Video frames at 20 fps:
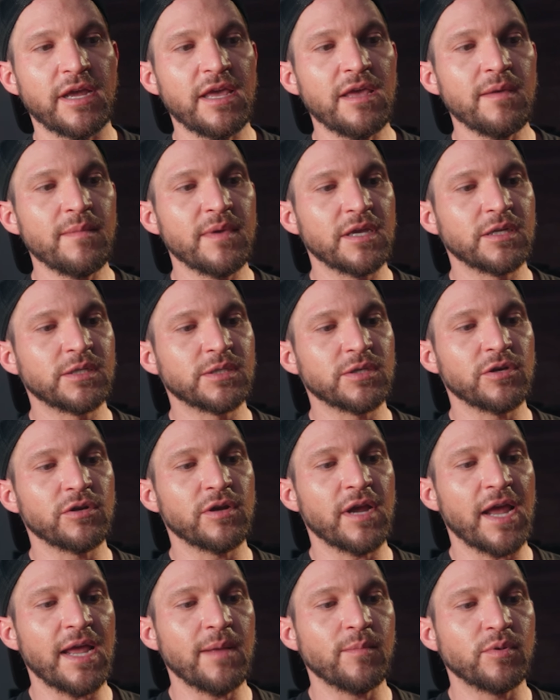image so
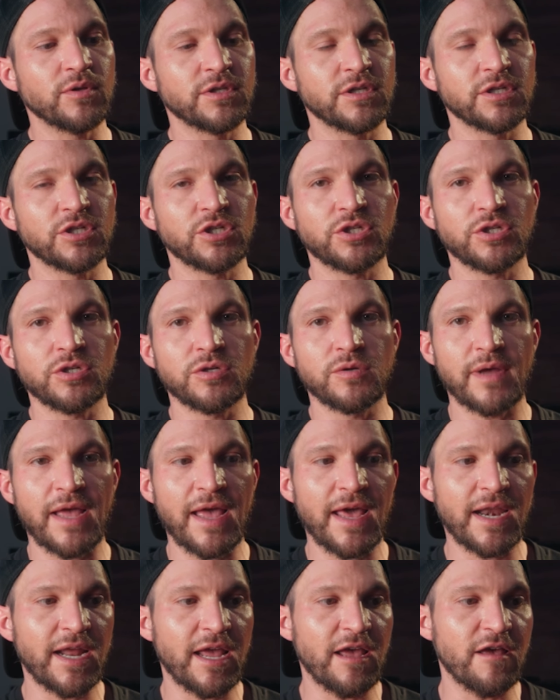you're able to shoot
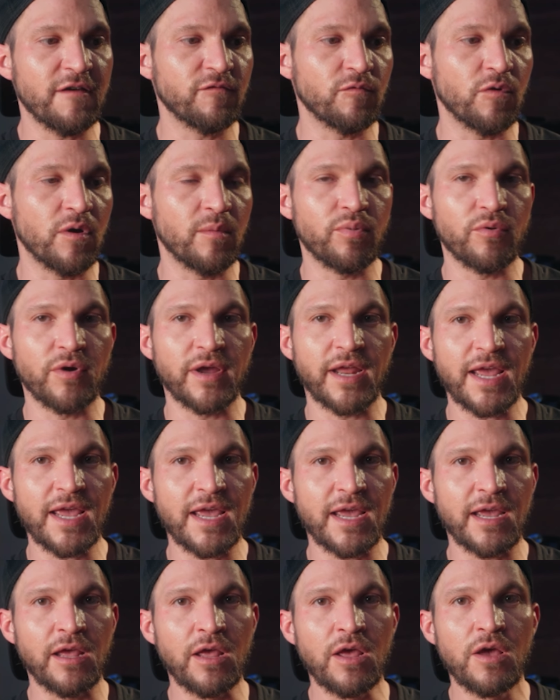at a
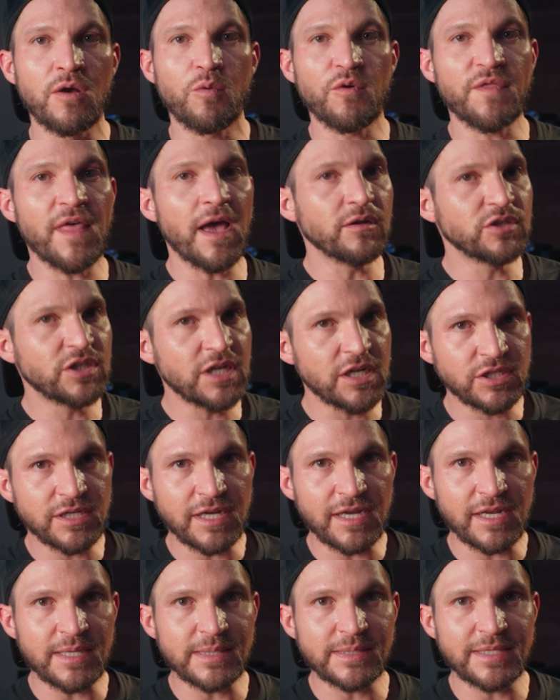f1.8 without
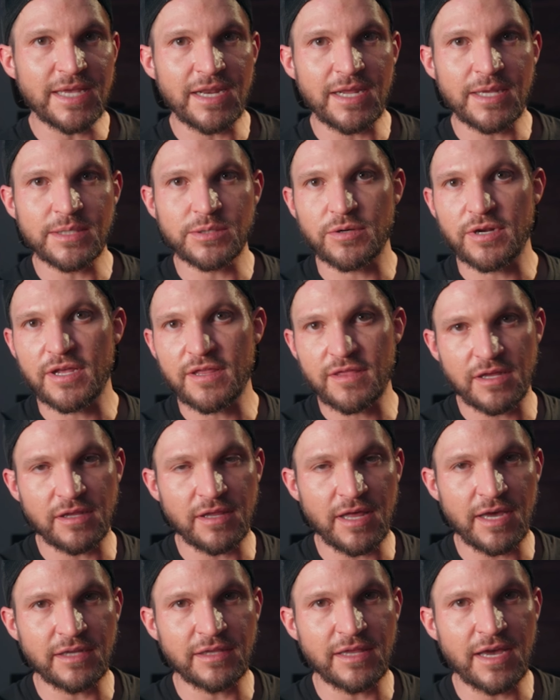changing any settings or anything
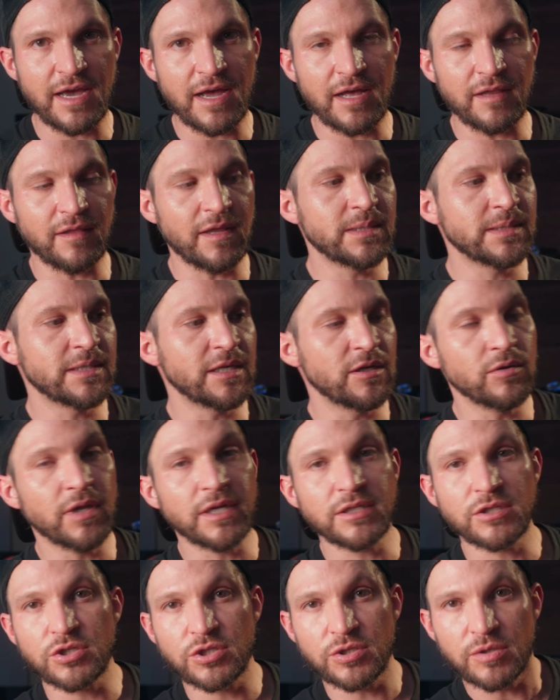like that. Let's say you
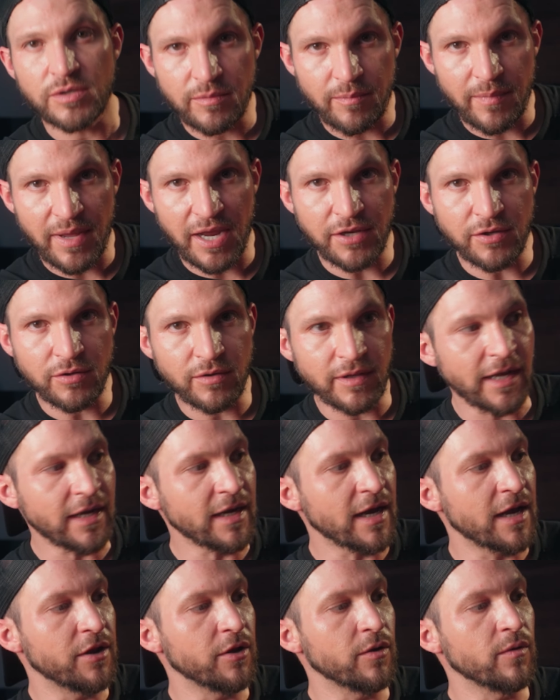like to shoot in manual like
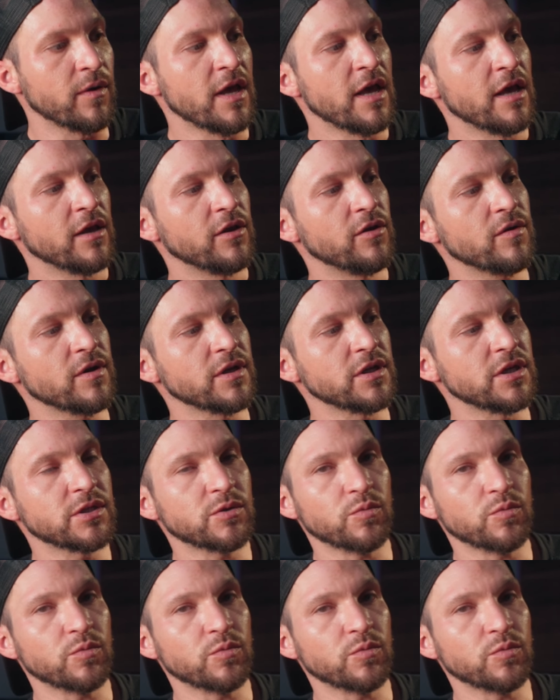I do, you can just